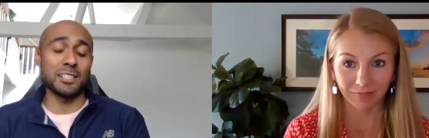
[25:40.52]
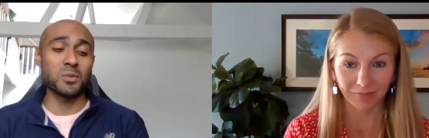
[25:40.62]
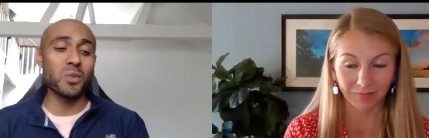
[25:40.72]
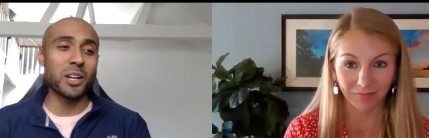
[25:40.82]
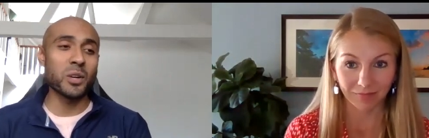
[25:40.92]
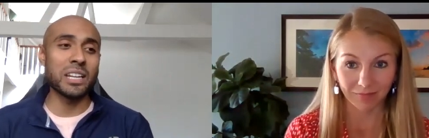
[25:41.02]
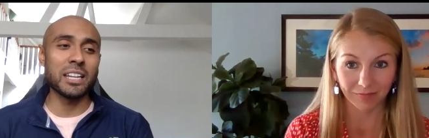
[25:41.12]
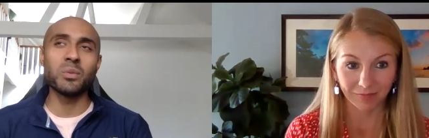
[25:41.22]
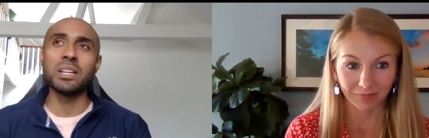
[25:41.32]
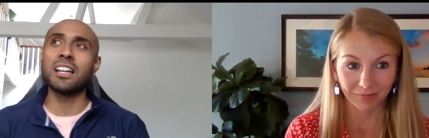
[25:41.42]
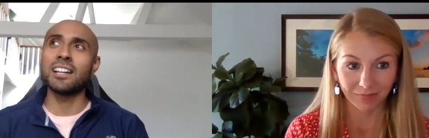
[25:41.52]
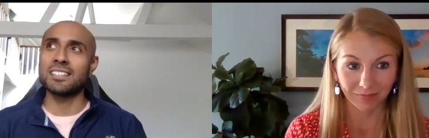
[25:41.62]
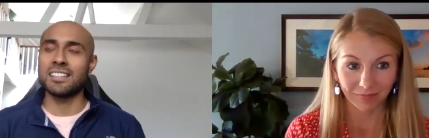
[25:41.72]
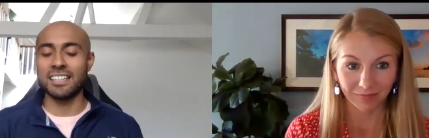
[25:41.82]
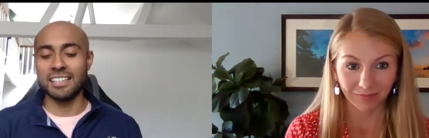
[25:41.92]
Speaker 1: it's why we we like
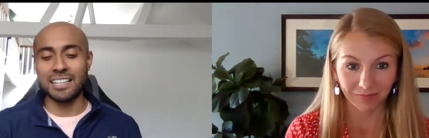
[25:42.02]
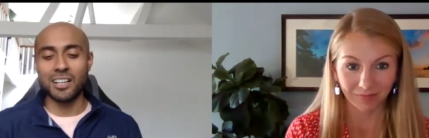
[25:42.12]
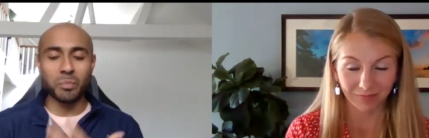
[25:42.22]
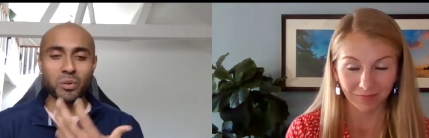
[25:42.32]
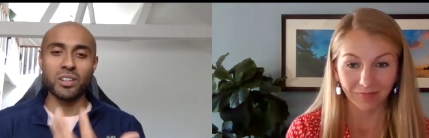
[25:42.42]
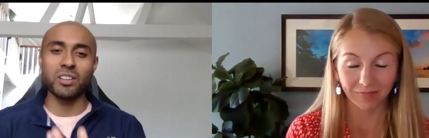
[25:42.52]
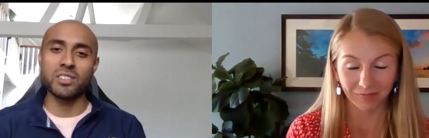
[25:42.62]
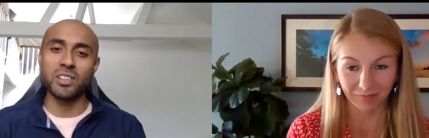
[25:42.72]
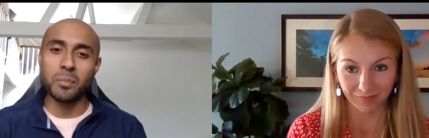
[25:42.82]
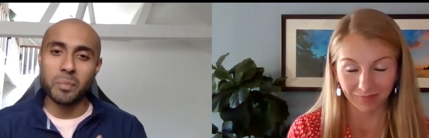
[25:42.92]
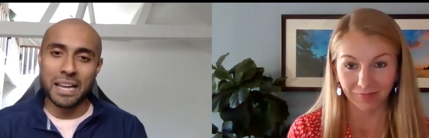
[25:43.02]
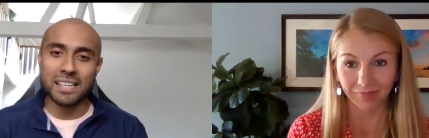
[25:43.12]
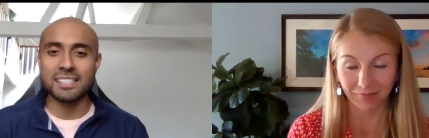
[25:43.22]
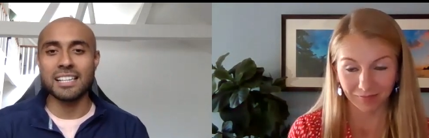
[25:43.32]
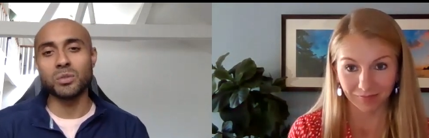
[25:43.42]
to think that our products are the
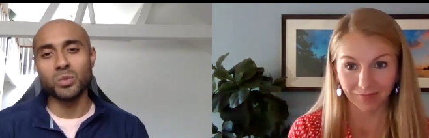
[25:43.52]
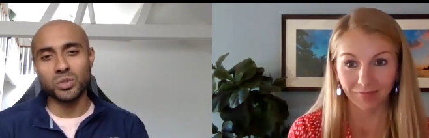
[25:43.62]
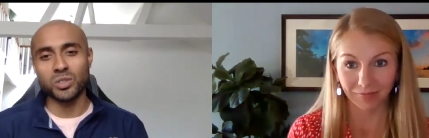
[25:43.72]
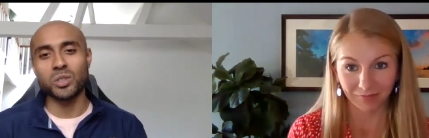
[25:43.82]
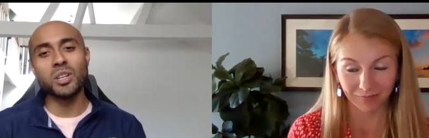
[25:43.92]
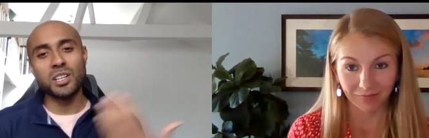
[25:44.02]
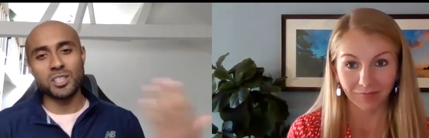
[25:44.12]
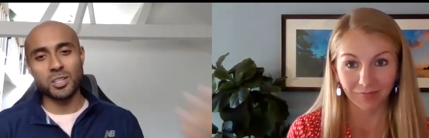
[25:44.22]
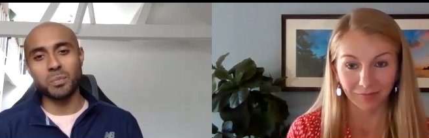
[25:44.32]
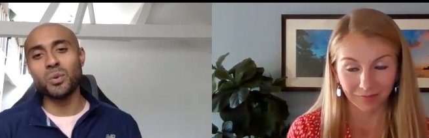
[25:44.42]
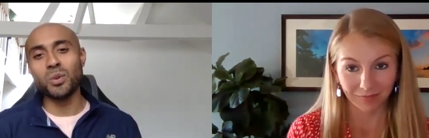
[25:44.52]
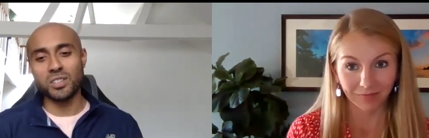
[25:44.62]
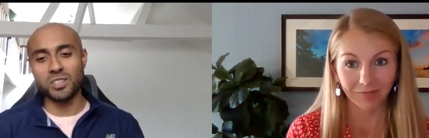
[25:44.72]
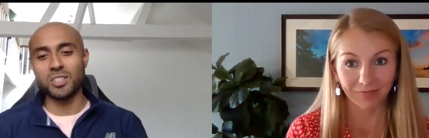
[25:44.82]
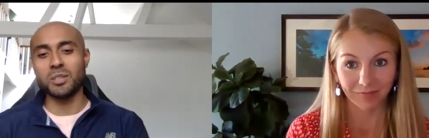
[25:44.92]
best and also support
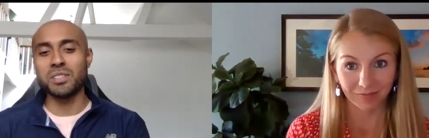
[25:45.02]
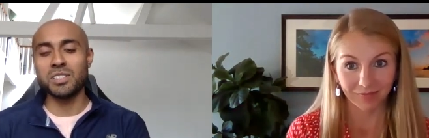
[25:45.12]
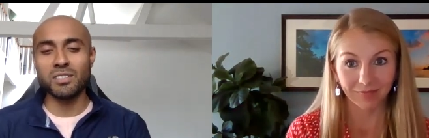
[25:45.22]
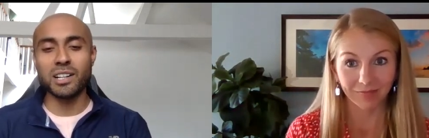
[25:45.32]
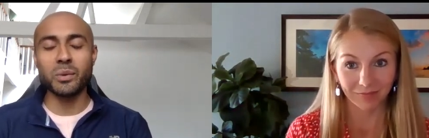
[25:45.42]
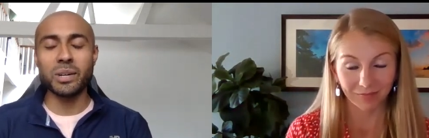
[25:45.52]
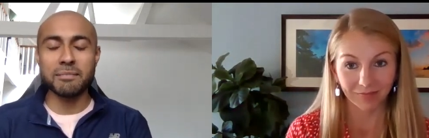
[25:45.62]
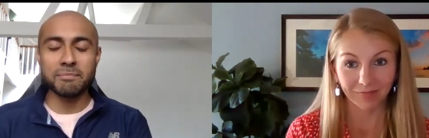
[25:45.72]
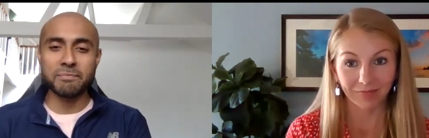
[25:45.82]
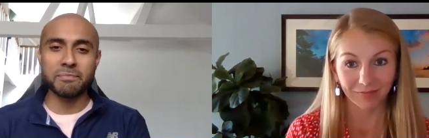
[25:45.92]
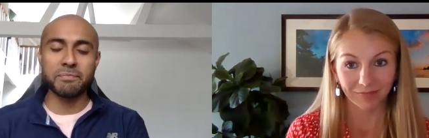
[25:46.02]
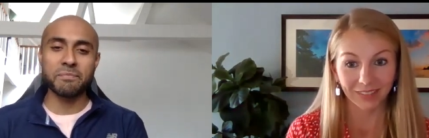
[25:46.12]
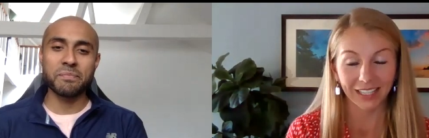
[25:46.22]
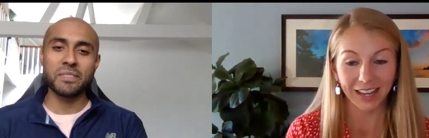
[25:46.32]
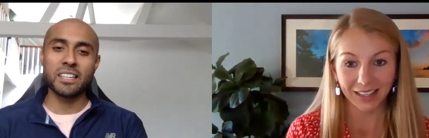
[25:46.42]
consumers in the right way.
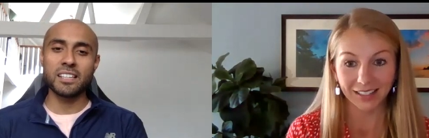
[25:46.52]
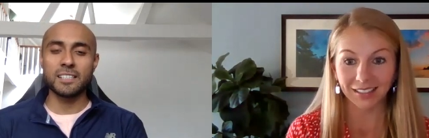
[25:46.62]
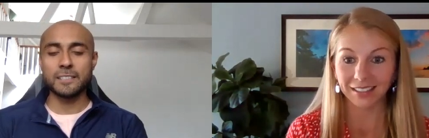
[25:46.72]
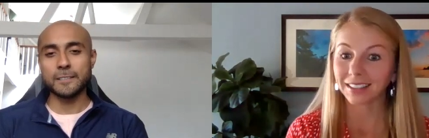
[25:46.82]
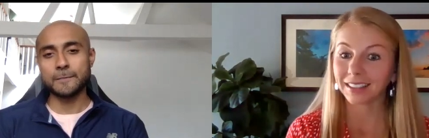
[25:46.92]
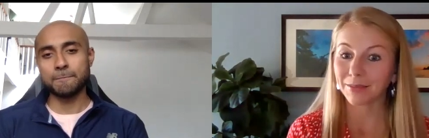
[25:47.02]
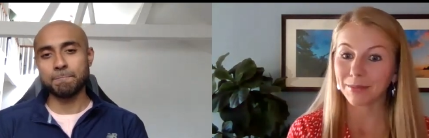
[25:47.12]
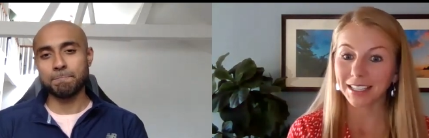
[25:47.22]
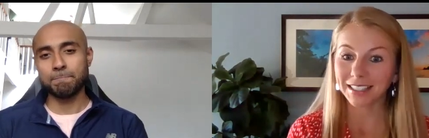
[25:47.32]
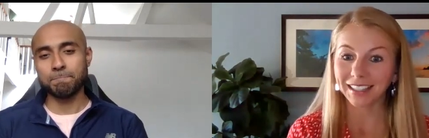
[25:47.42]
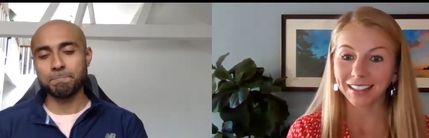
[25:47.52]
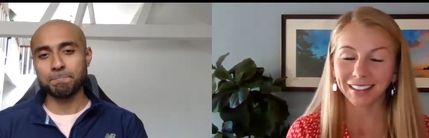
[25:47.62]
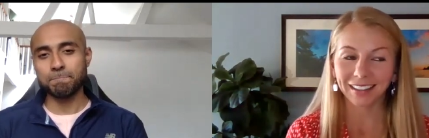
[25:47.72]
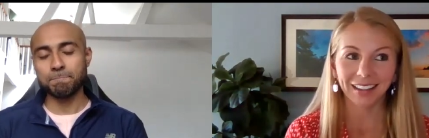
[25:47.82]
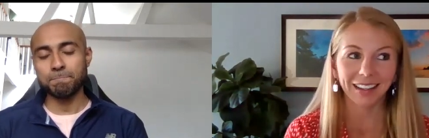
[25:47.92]
Speaker 2: Yes,
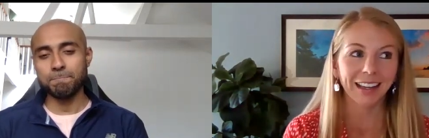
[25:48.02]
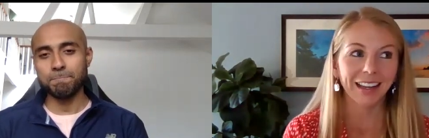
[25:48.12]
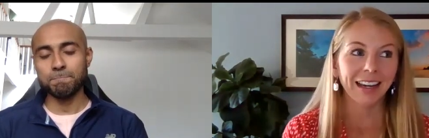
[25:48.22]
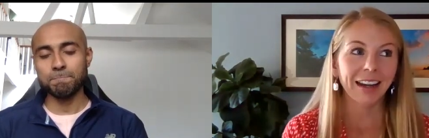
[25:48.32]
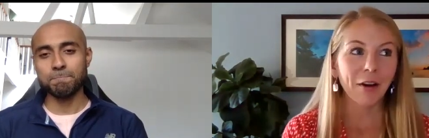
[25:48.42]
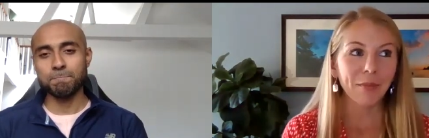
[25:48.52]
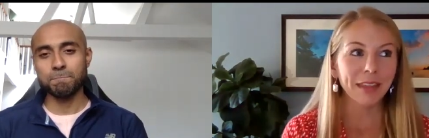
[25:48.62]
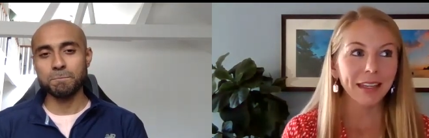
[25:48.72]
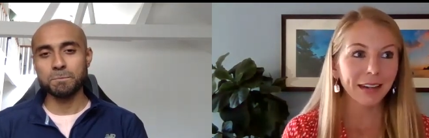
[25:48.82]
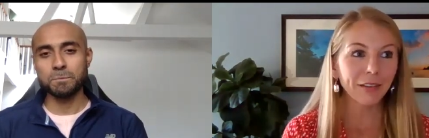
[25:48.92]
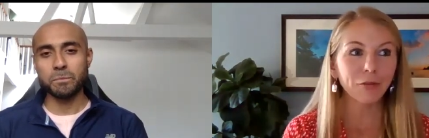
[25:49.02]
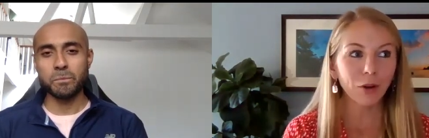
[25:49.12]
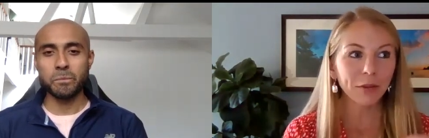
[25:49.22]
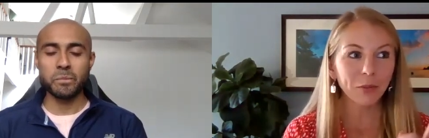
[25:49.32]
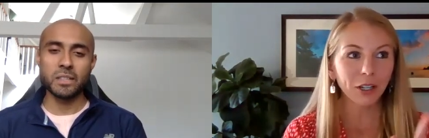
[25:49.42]
amazing. Now I'm thinking of
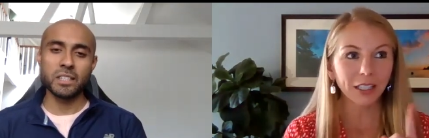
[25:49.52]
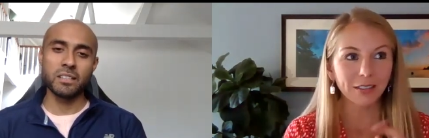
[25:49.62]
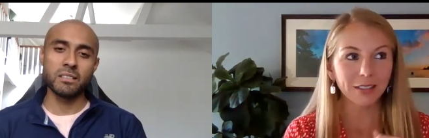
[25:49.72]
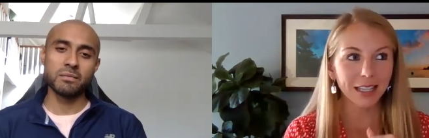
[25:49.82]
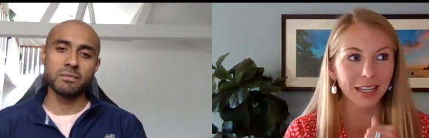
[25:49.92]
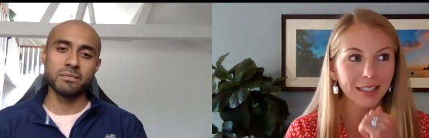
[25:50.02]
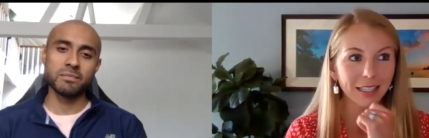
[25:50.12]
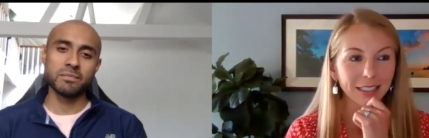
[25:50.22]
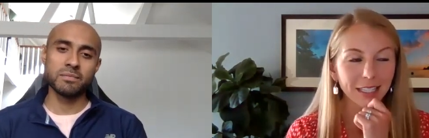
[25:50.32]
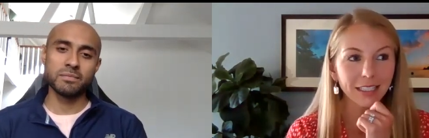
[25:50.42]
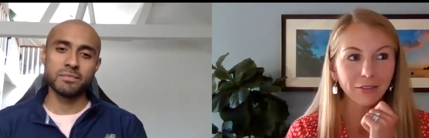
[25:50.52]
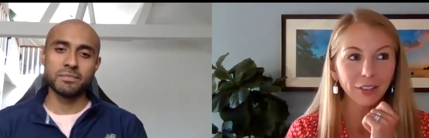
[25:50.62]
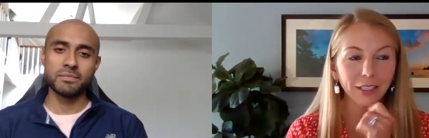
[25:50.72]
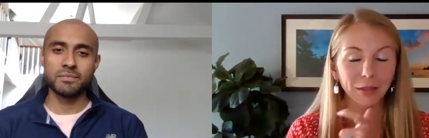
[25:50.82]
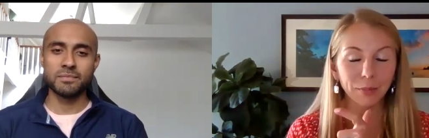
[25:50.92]
one more use case that doesn't
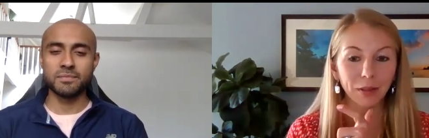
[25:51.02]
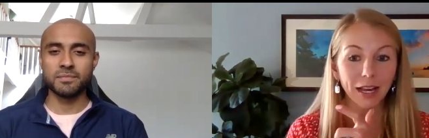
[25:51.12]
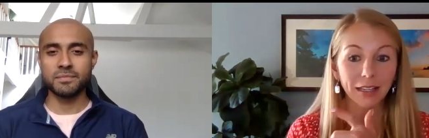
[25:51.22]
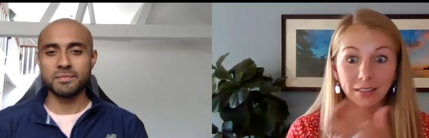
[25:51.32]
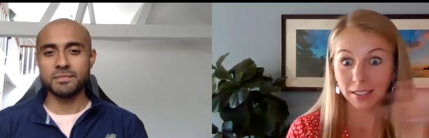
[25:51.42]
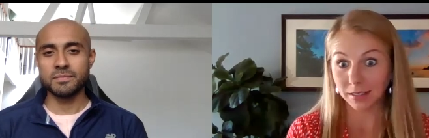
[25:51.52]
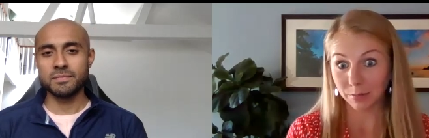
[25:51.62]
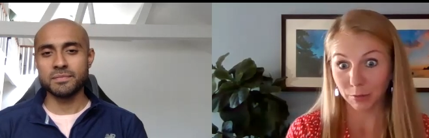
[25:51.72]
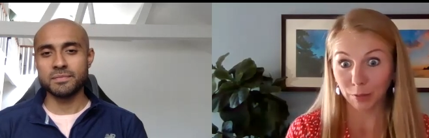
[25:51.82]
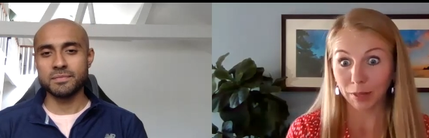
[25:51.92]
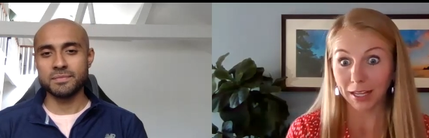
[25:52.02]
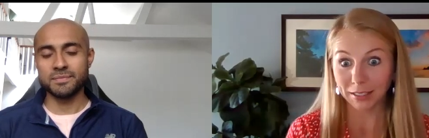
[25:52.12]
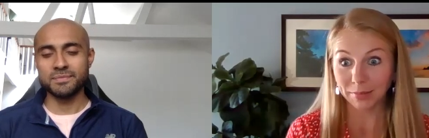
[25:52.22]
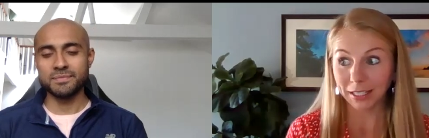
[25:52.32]
really apply, doesn't apply